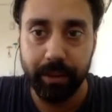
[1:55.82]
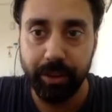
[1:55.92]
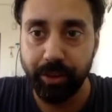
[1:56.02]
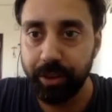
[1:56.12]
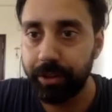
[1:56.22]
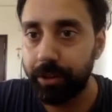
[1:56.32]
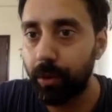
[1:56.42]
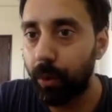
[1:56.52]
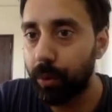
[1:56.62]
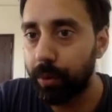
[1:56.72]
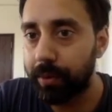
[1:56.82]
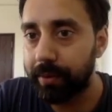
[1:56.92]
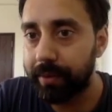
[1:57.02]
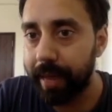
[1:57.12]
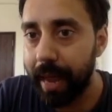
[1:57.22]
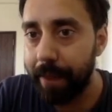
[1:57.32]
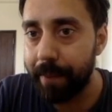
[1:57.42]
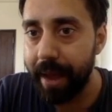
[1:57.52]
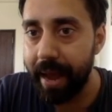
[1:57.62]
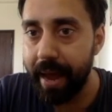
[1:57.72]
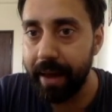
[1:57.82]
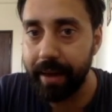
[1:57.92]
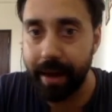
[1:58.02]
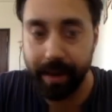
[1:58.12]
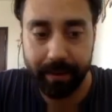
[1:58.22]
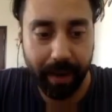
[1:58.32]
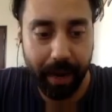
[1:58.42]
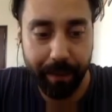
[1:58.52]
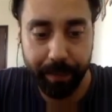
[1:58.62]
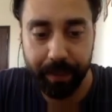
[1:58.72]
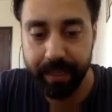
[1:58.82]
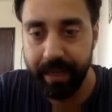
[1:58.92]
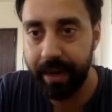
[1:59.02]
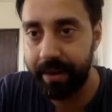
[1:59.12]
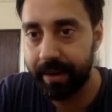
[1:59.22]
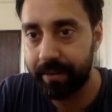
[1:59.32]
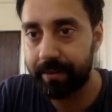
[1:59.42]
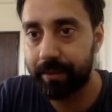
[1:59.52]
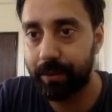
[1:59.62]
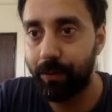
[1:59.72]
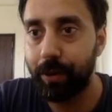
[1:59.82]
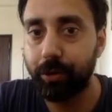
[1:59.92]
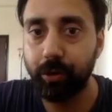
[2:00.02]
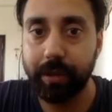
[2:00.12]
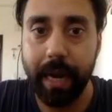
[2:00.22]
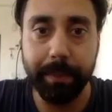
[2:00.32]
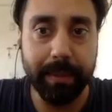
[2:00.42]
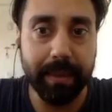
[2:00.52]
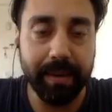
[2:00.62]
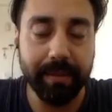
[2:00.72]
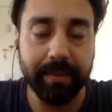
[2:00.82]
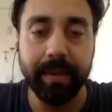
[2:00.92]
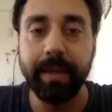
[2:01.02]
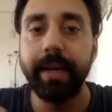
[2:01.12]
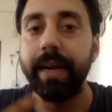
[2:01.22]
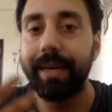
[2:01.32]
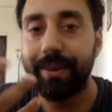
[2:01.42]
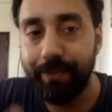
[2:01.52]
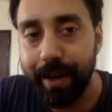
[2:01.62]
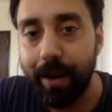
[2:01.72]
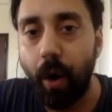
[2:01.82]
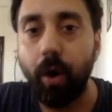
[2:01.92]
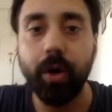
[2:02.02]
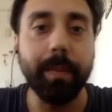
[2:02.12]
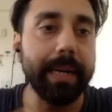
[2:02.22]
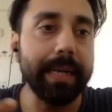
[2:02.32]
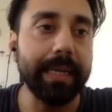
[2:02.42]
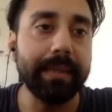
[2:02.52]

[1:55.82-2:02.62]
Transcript: Just go to this tab and type the address. So once you type the address, it will automatically